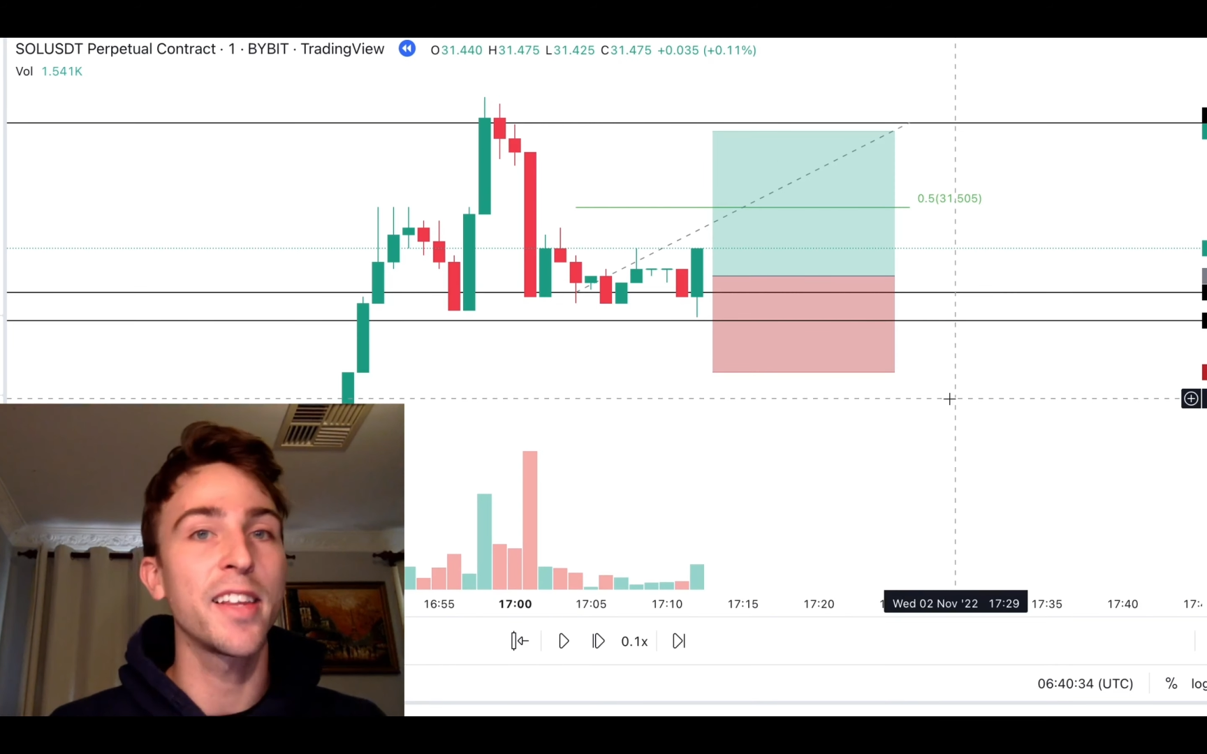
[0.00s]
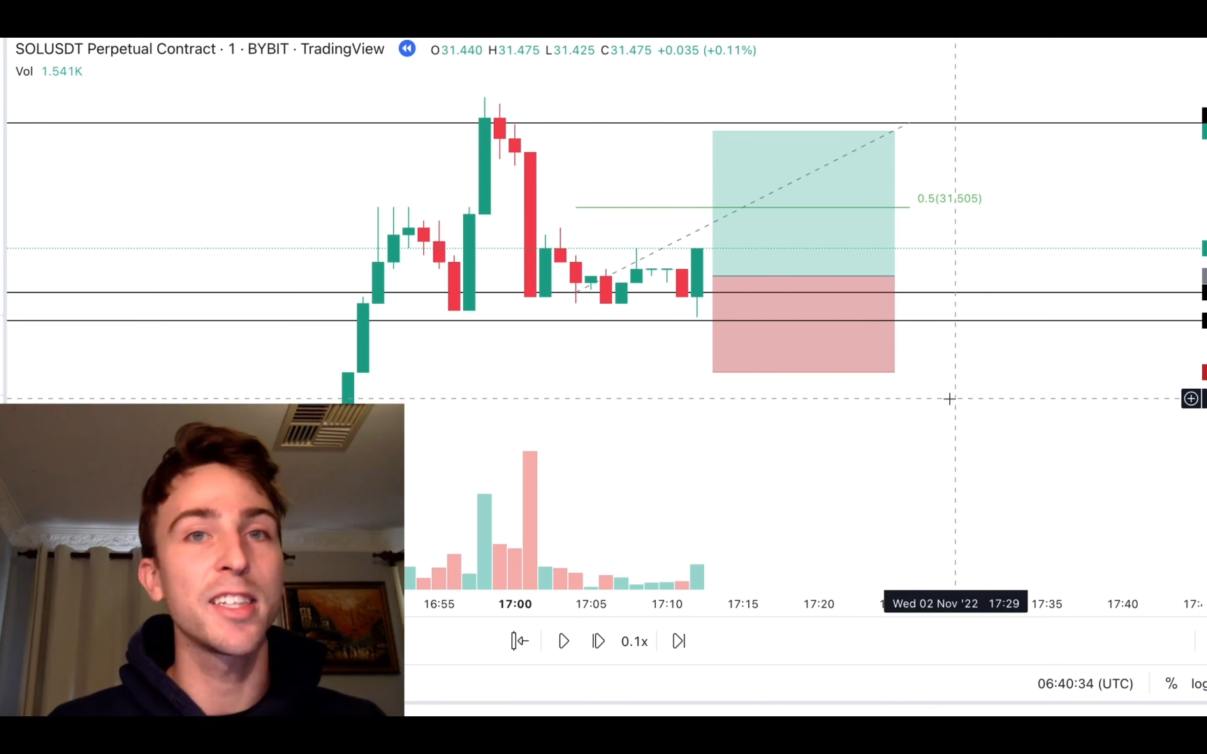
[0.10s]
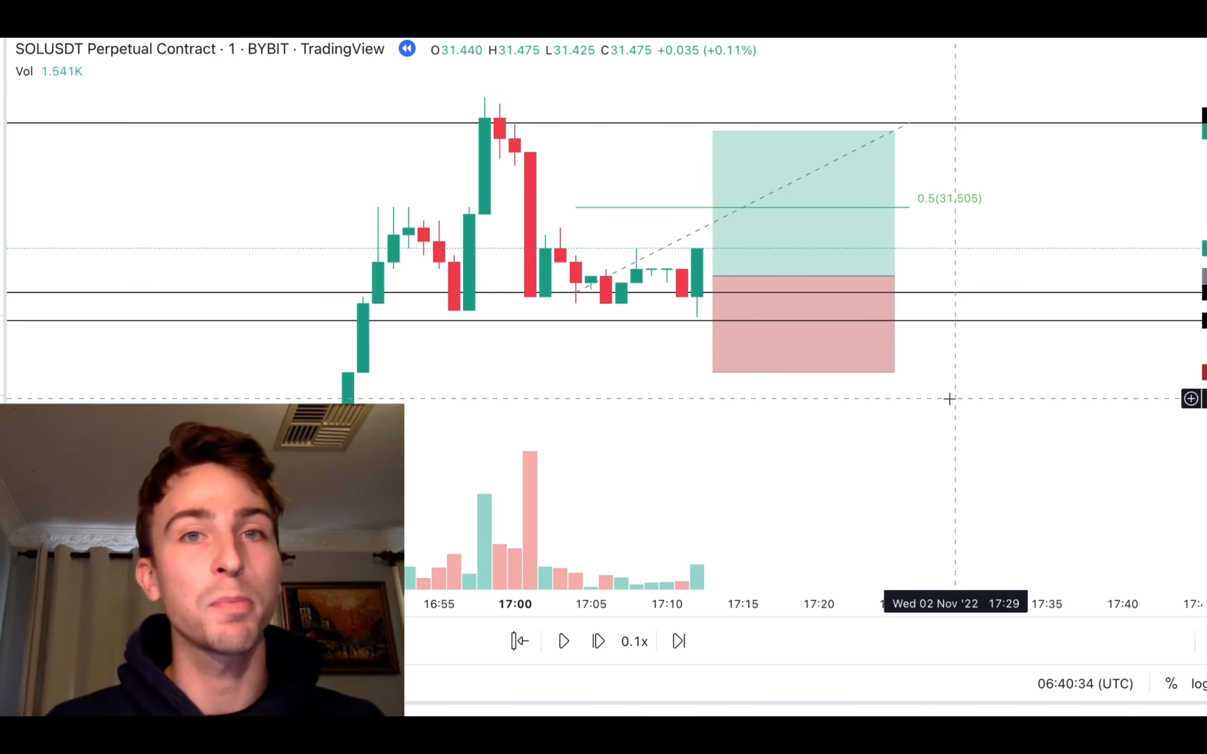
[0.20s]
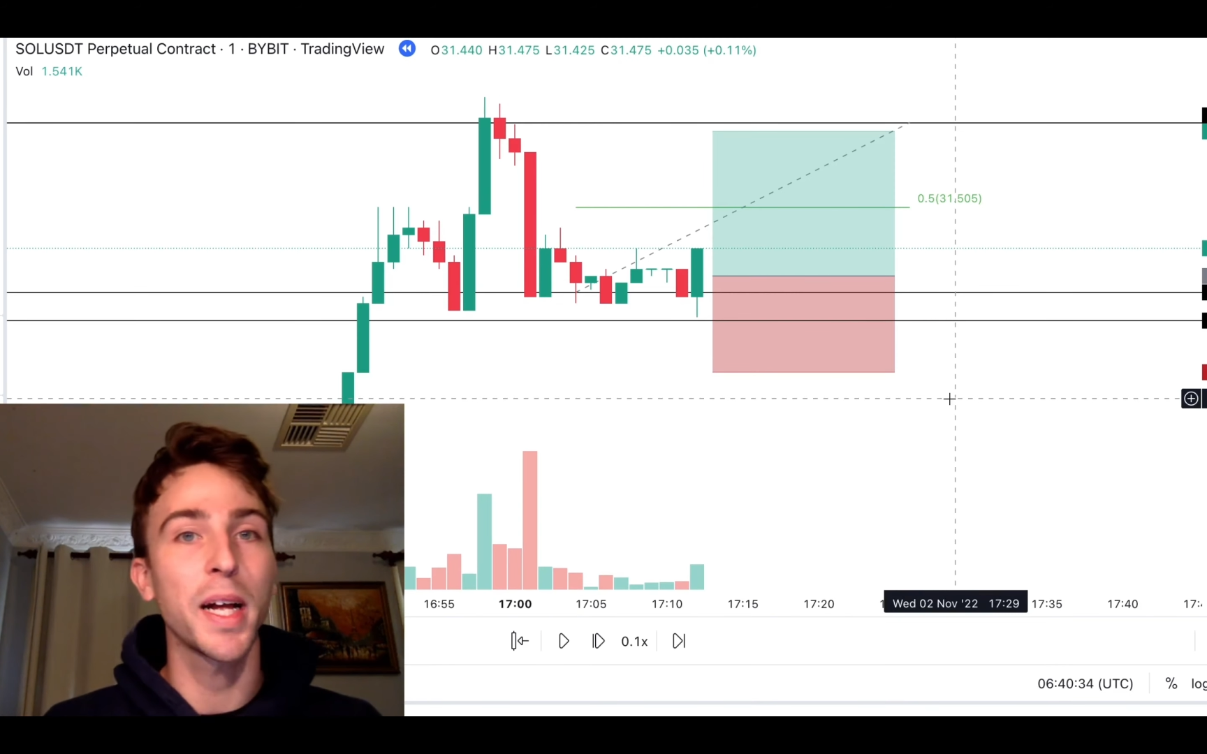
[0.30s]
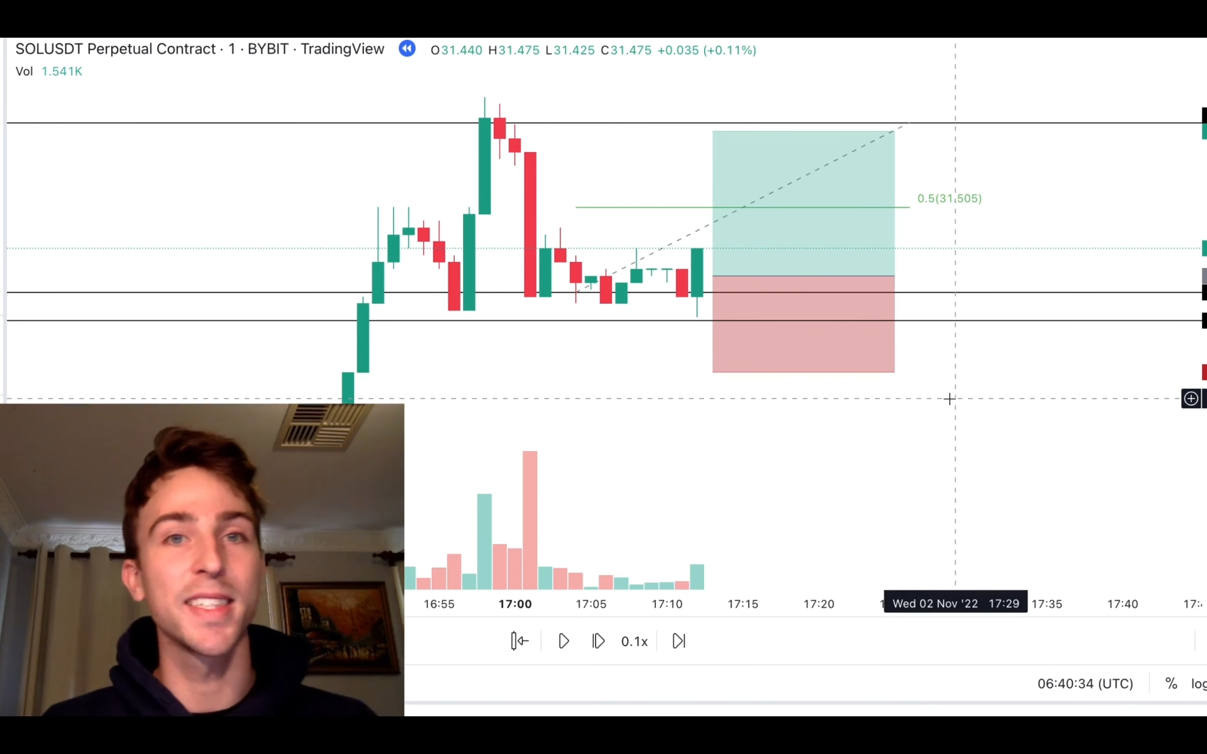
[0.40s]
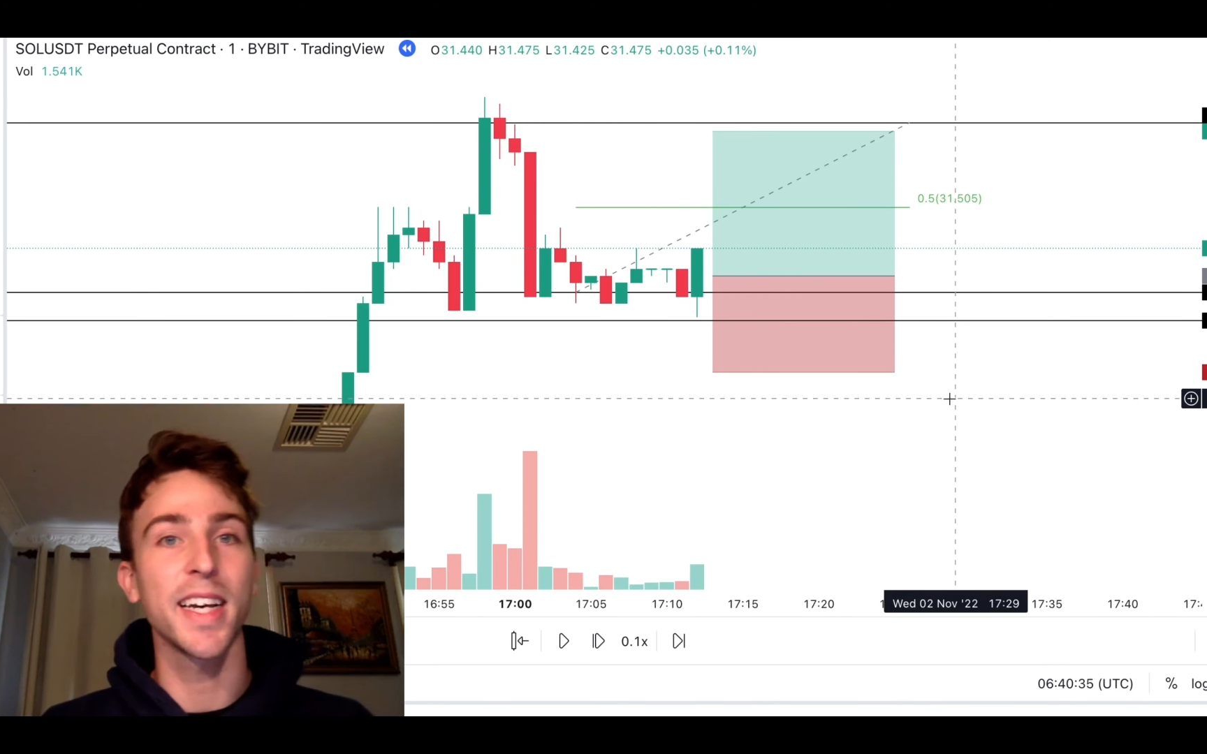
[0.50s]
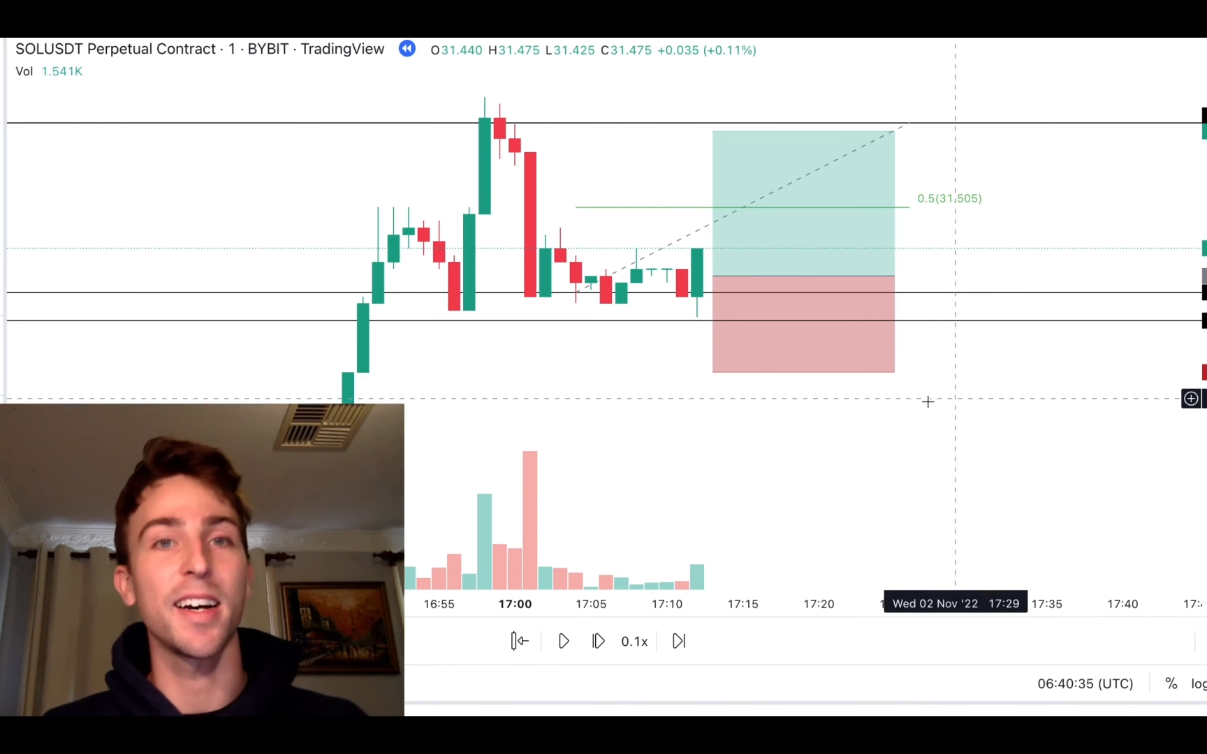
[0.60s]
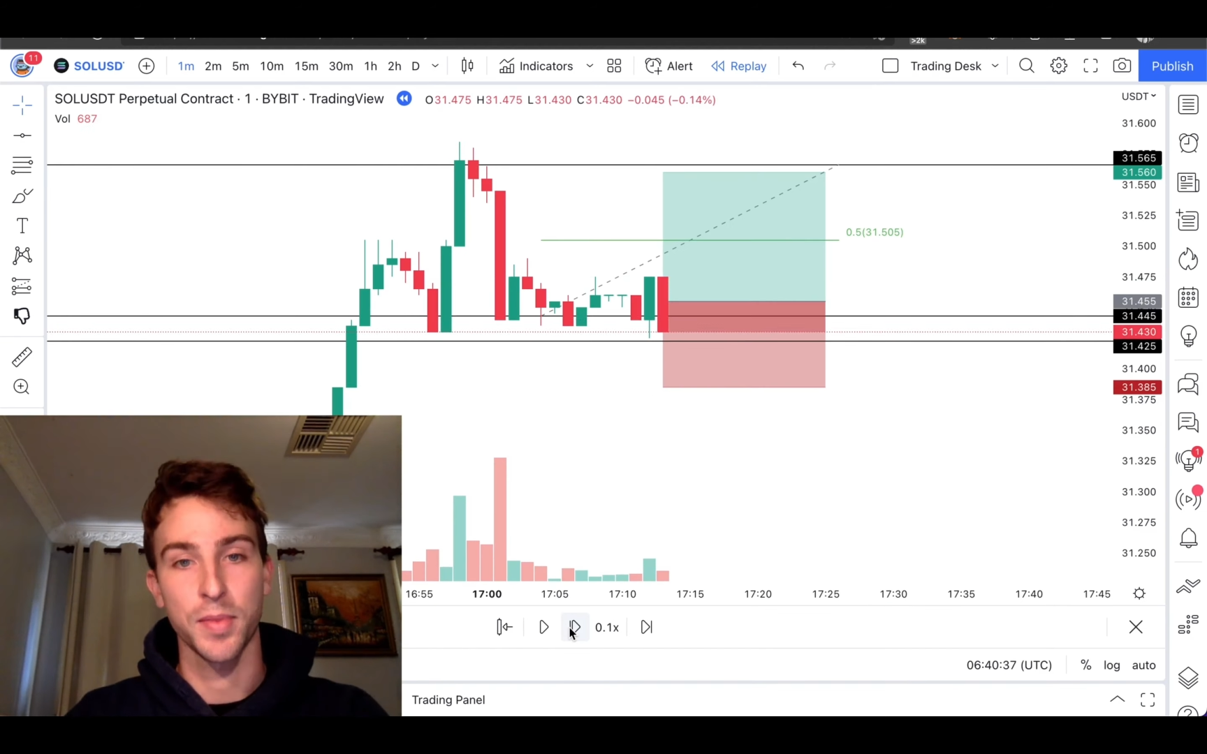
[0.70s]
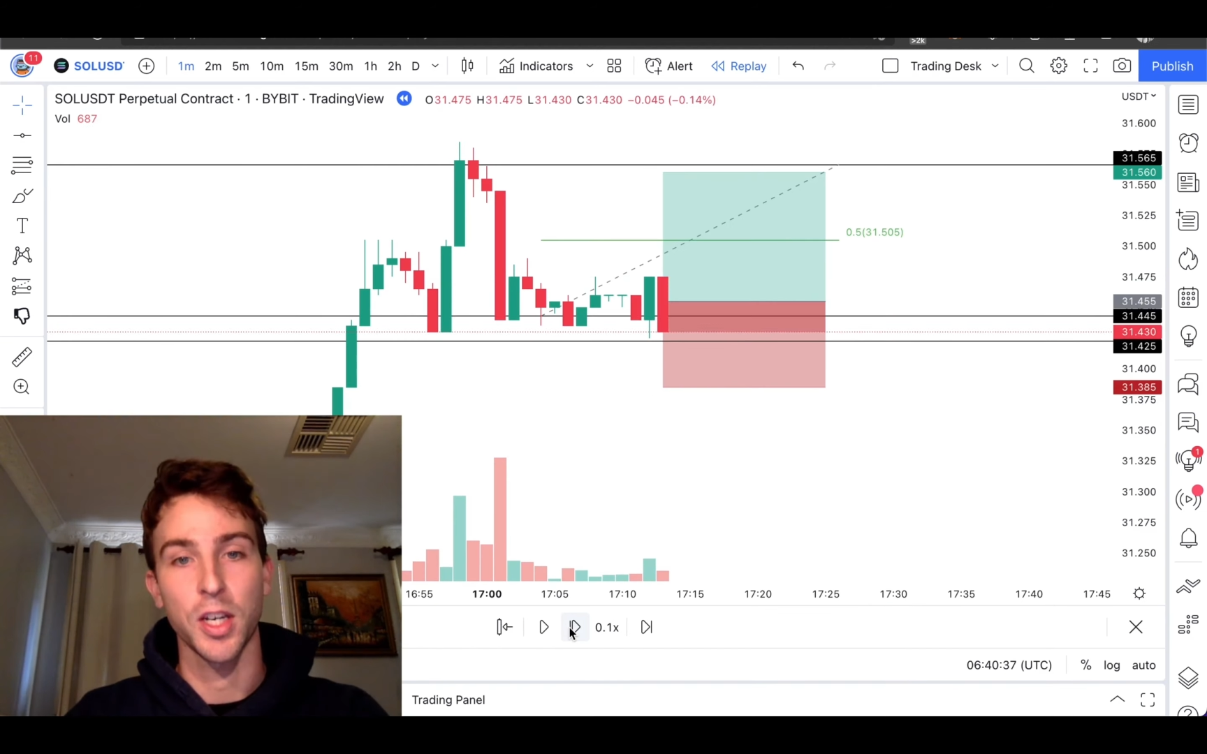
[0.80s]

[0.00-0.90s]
this plays out.